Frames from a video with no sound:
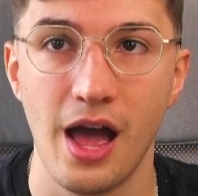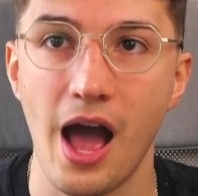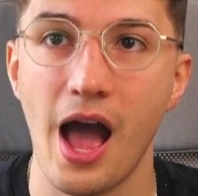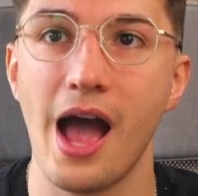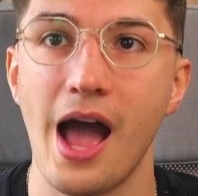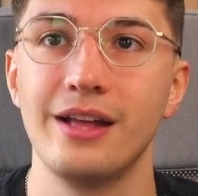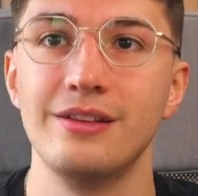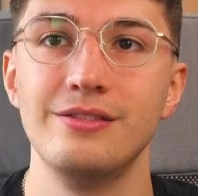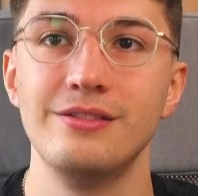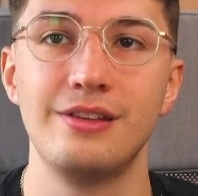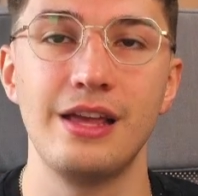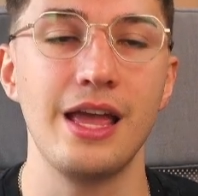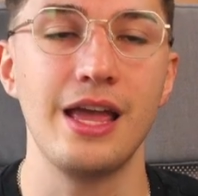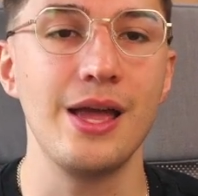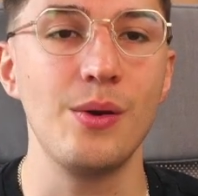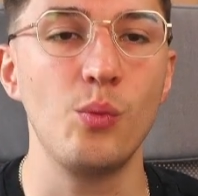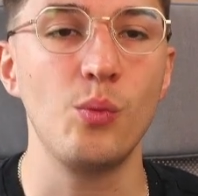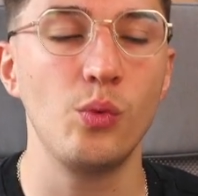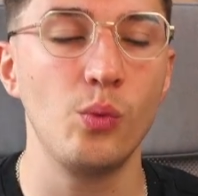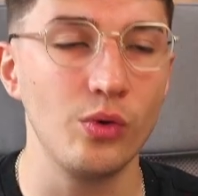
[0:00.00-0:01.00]
And
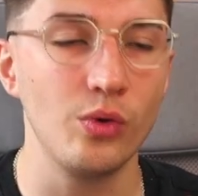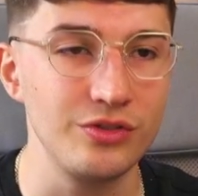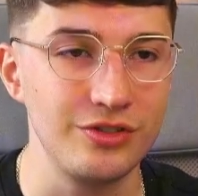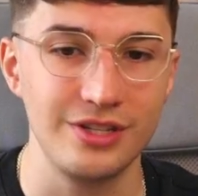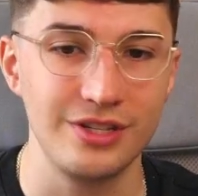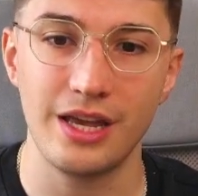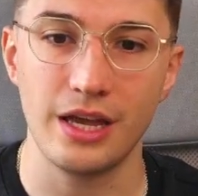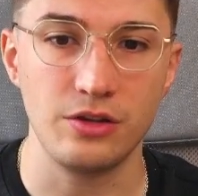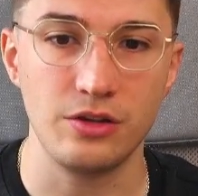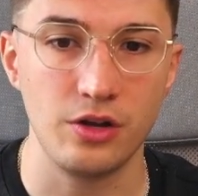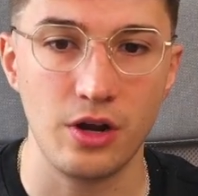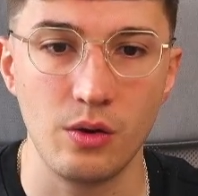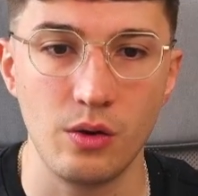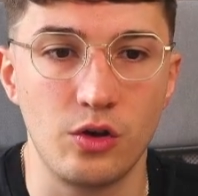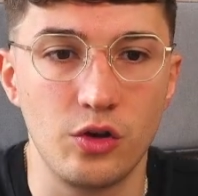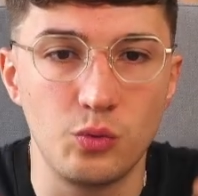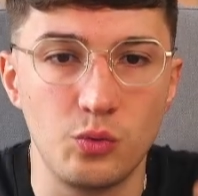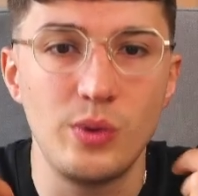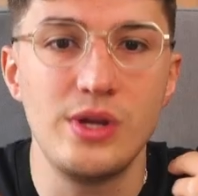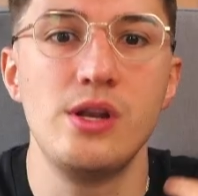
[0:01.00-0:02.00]
it will once again,
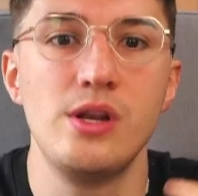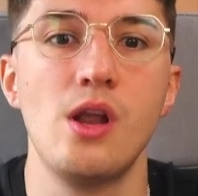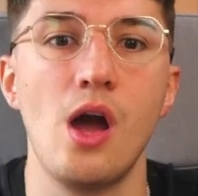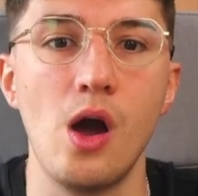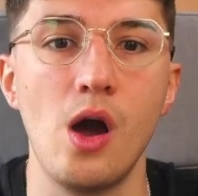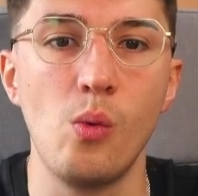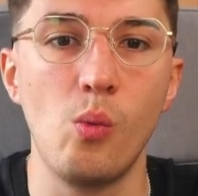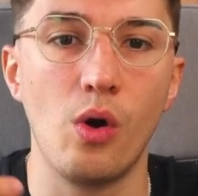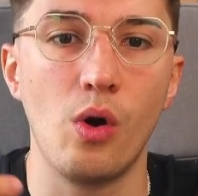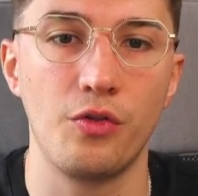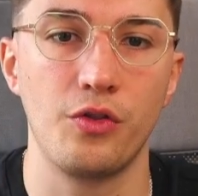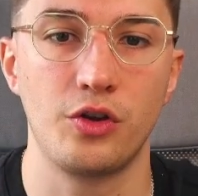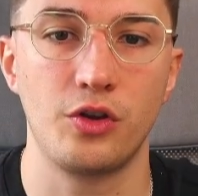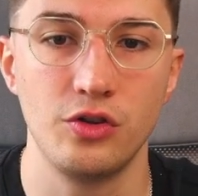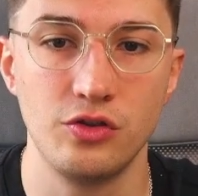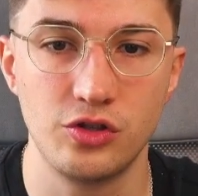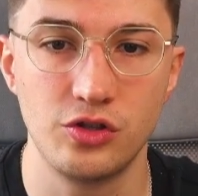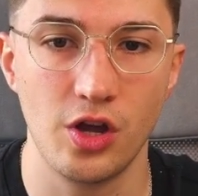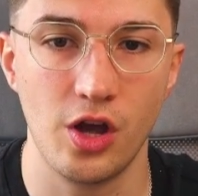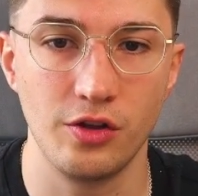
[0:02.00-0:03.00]
because we know what the
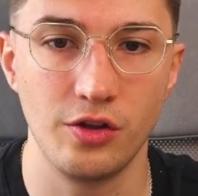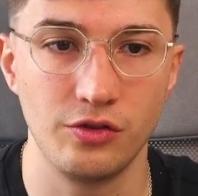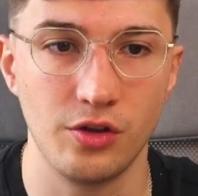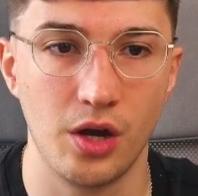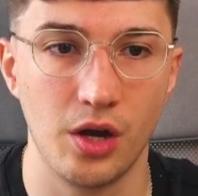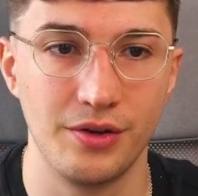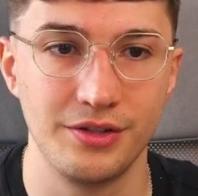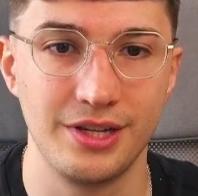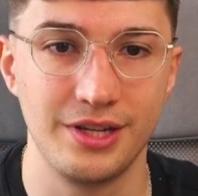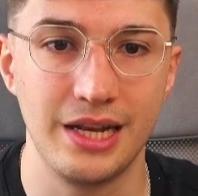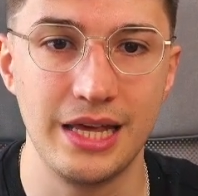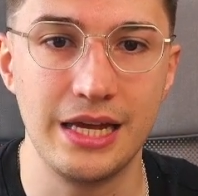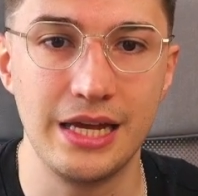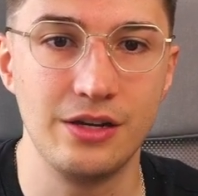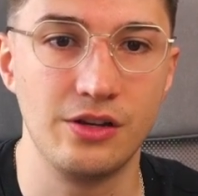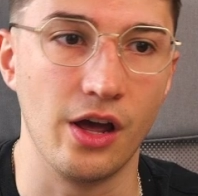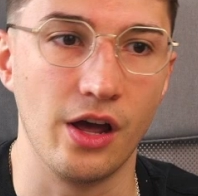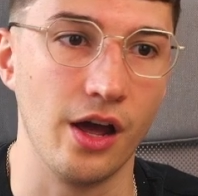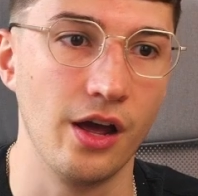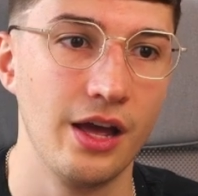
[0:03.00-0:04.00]
concerns are as a
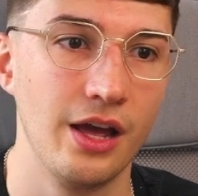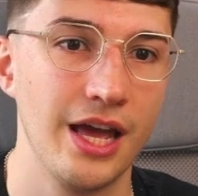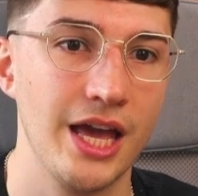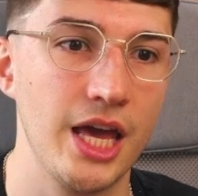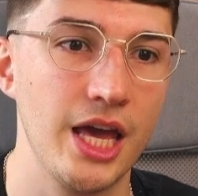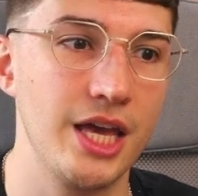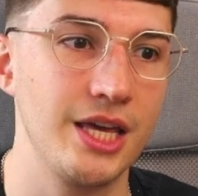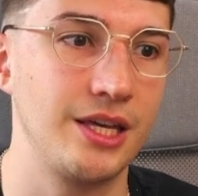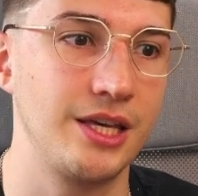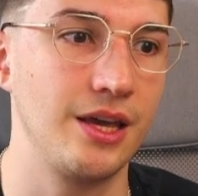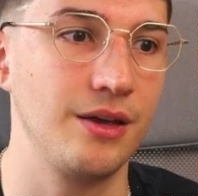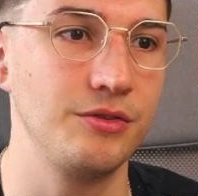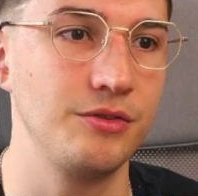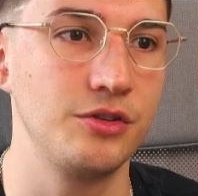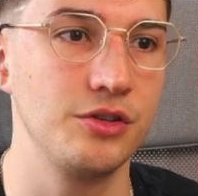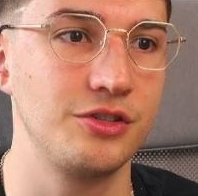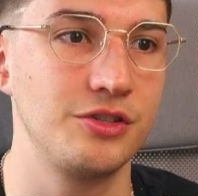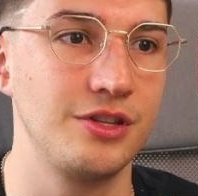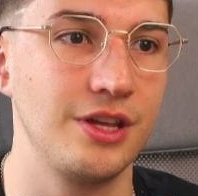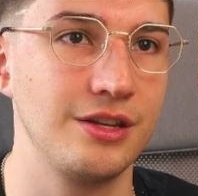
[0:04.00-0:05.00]
leader, it gives
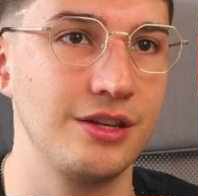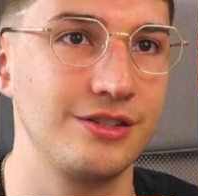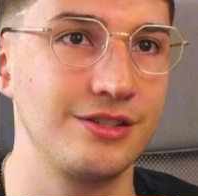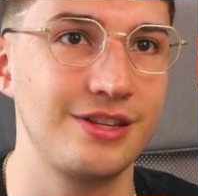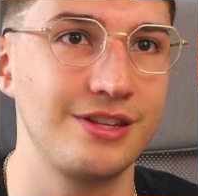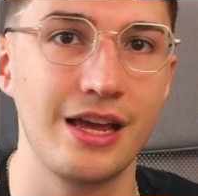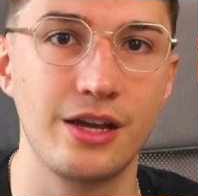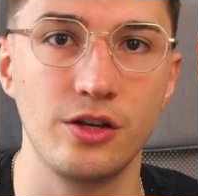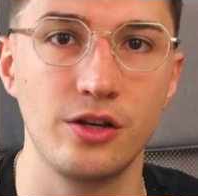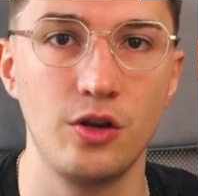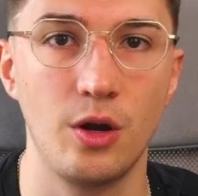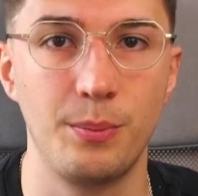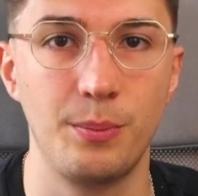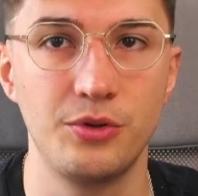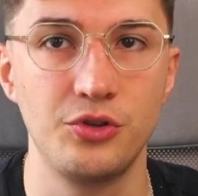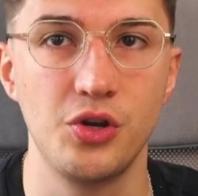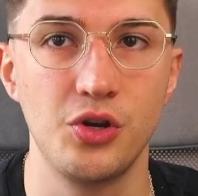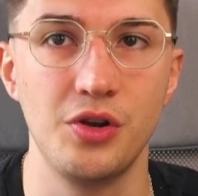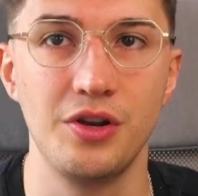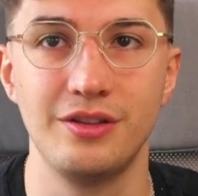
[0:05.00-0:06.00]
us this second
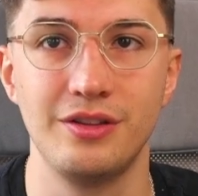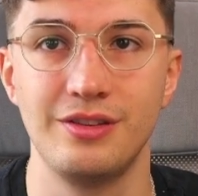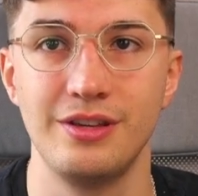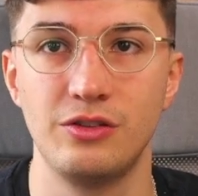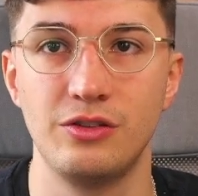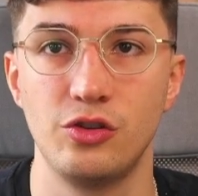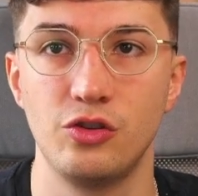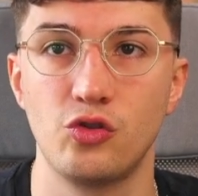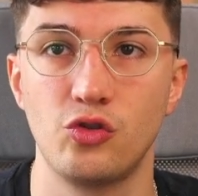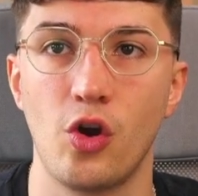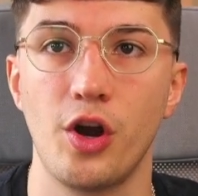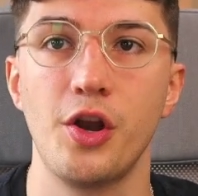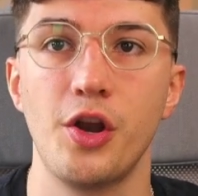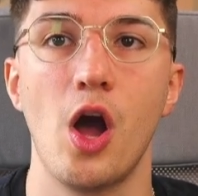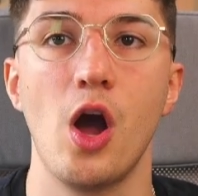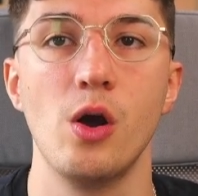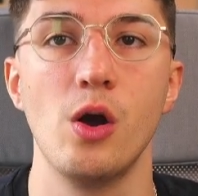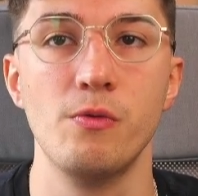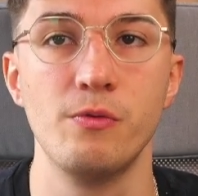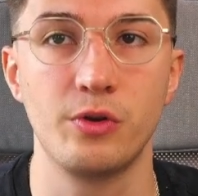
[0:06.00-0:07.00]
opportunity to try and
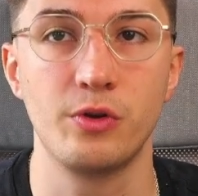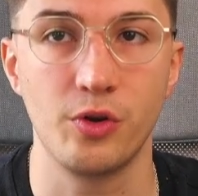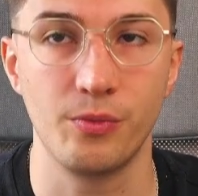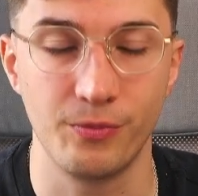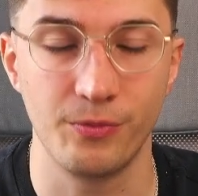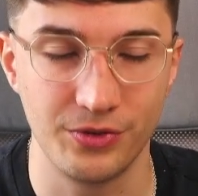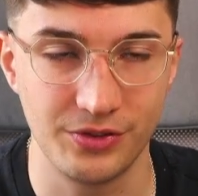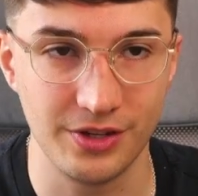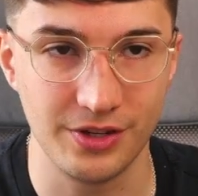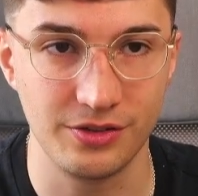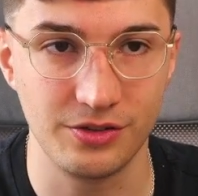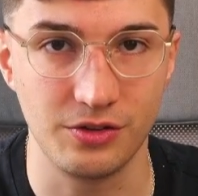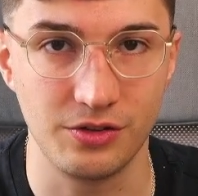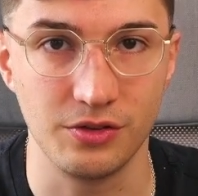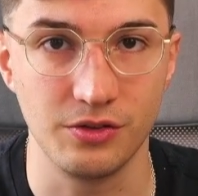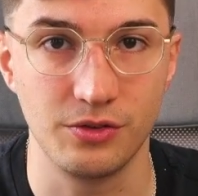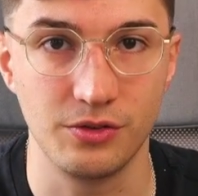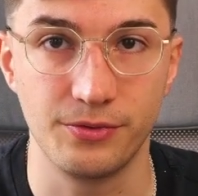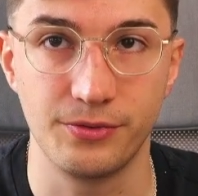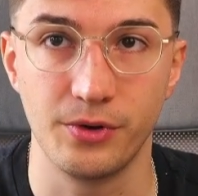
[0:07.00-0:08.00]
overcome
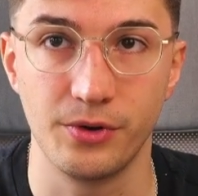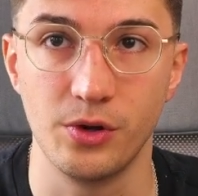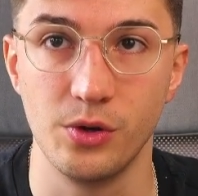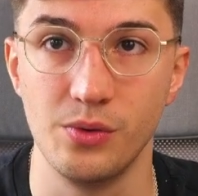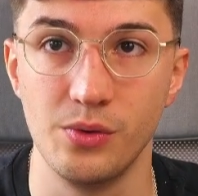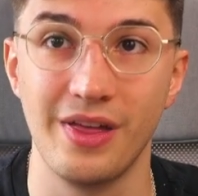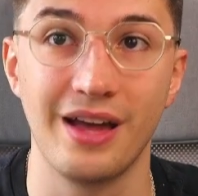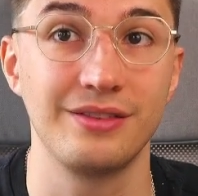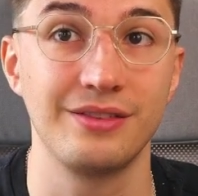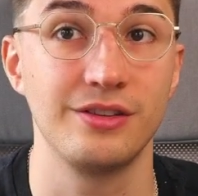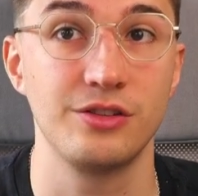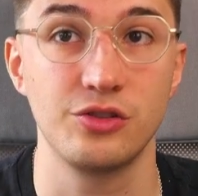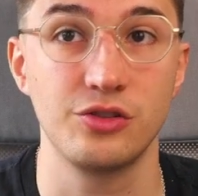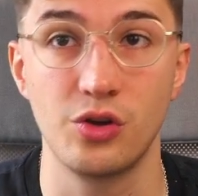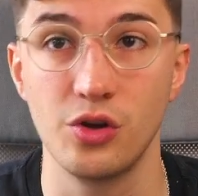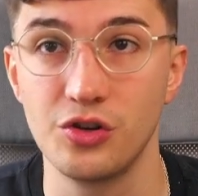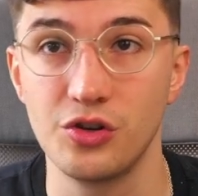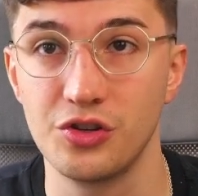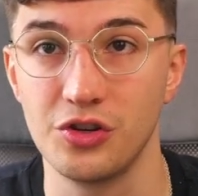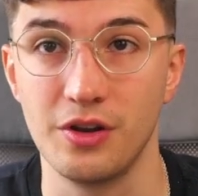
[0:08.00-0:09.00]
resistance through that
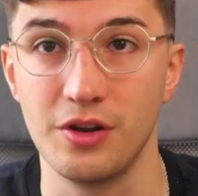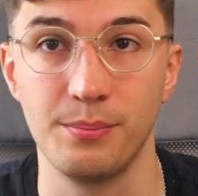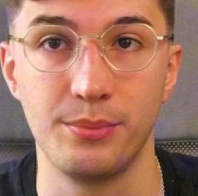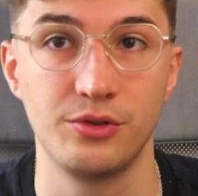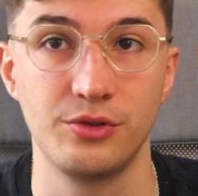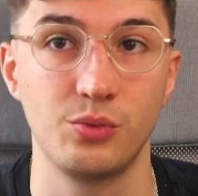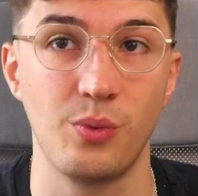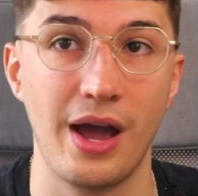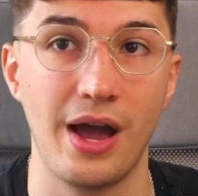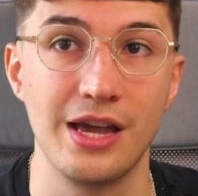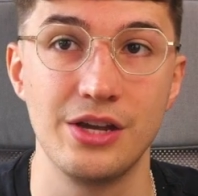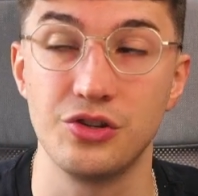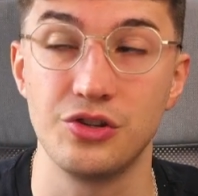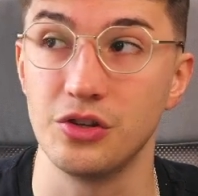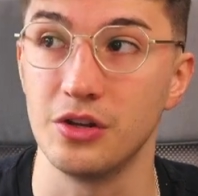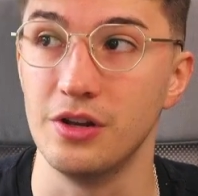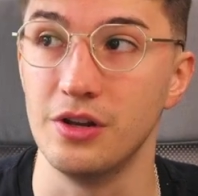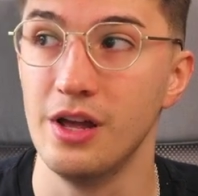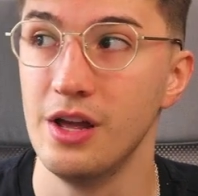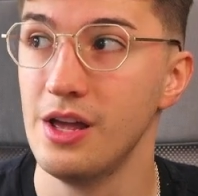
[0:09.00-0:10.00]
discussion and
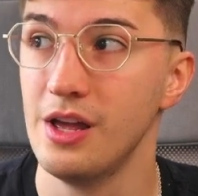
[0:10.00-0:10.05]
persuasion.